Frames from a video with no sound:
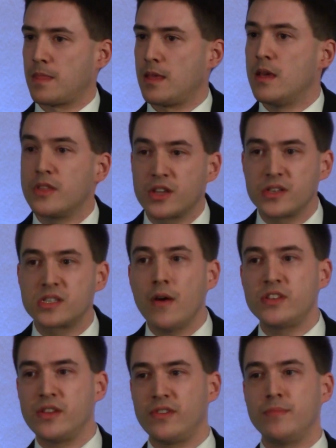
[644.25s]
The
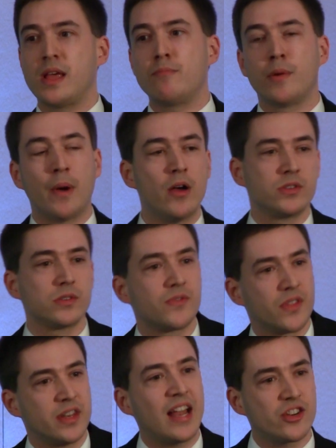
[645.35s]
Conservative Lib Dem proposals for the
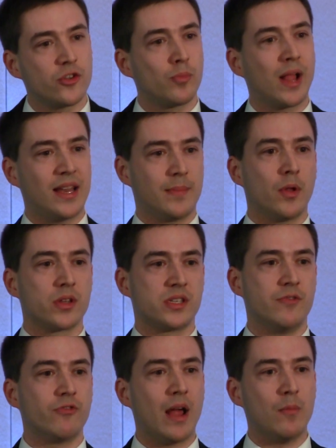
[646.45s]
National Planning Policy
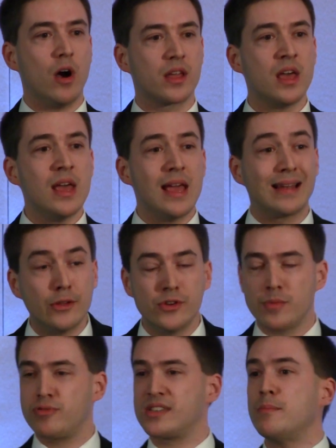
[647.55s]
Framework include a
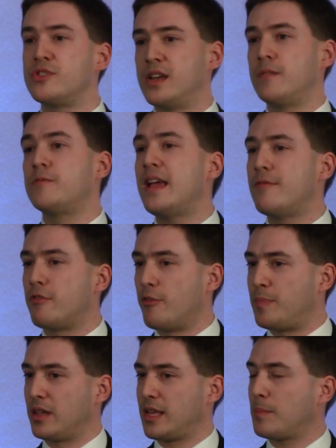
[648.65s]
presumption in favour of
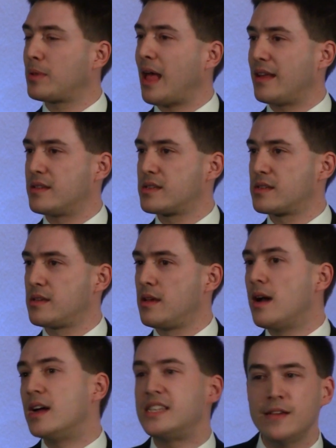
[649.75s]
building plans,
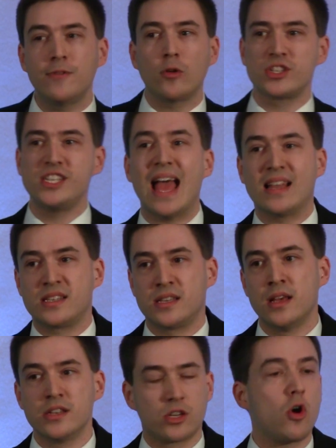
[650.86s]
a default yes
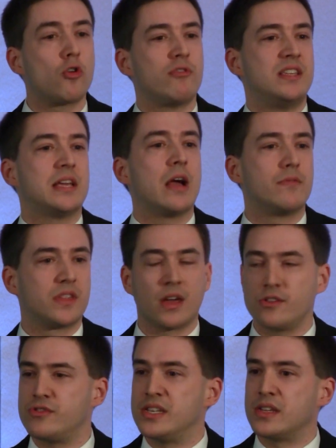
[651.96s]
to concreting over the
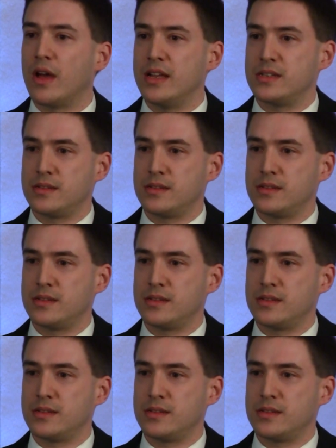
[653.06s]
countryside.